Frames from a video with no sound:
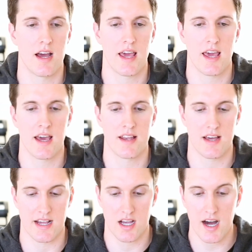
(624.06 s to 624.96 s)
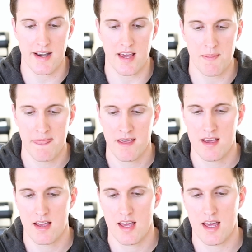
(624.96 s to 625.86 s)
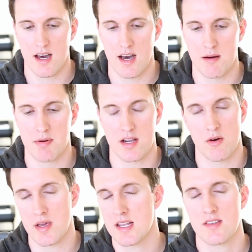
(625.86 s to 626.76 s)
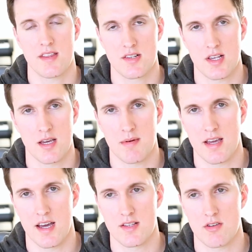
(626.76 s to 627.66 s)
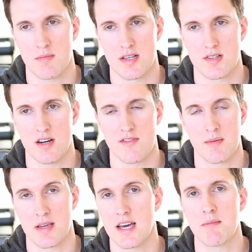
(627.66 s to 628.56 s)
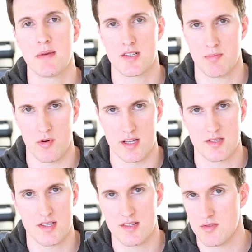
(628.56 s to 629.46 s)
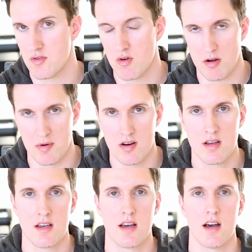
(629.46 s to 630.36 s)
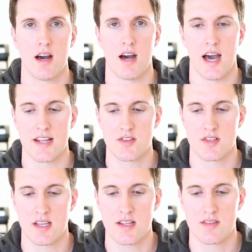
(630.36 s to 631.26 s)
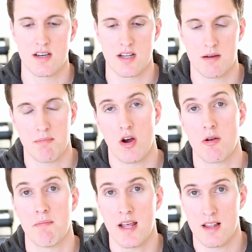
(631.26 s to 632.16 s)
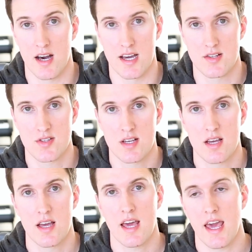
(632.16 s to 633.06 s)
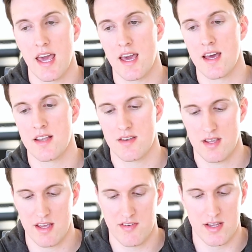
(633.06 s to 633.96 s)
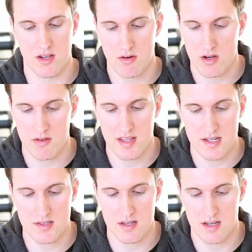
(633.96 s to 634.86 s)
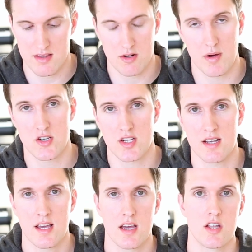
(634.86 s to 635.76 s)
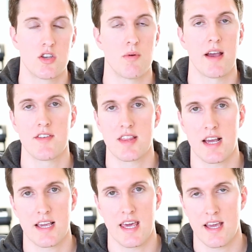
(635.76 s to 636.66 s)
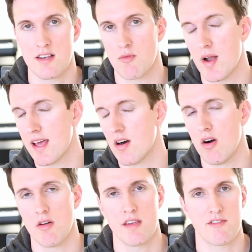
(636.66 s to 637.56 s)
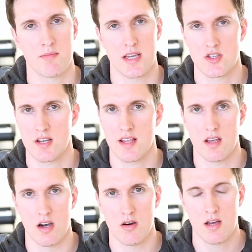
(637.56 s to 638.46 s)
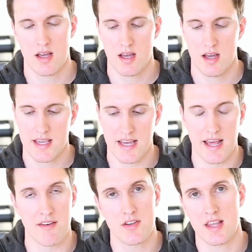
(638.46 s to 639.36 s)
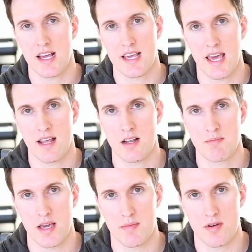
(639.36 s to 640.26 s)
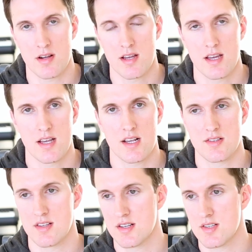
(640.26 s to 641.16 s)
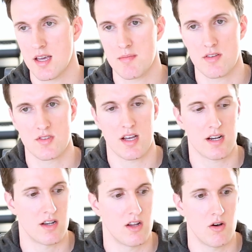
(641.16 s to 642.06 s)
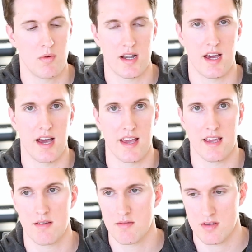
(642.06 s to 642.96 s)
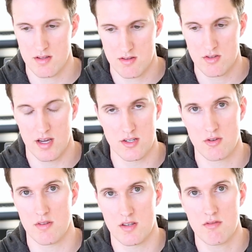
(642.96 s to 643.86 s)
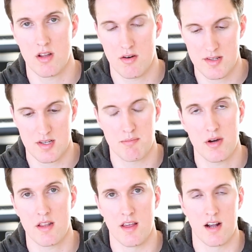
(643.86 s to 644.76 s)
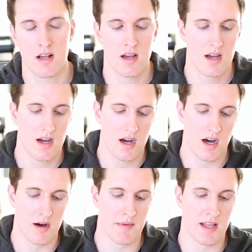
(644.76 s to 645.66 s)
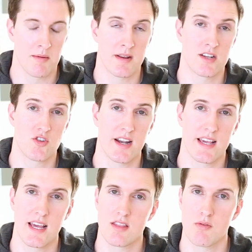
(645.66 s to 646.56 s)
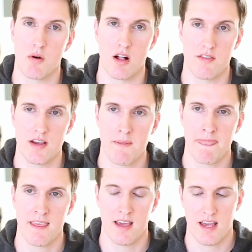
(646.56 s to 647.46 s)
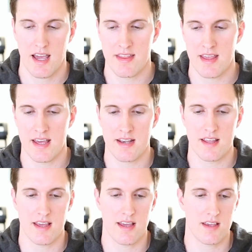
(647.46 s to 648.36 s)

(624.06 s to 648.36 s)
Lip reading: and I got it. But going into the exam, I told myself, I'm going to miss points. That's normal. I just need to compartmentalize, and if I don't know the question, do everything I can to write all the information I know, get everything I can on paper, because the examiner is not going to know what I truly do know unless I put it there, and I'm going to try to get through all of it, and then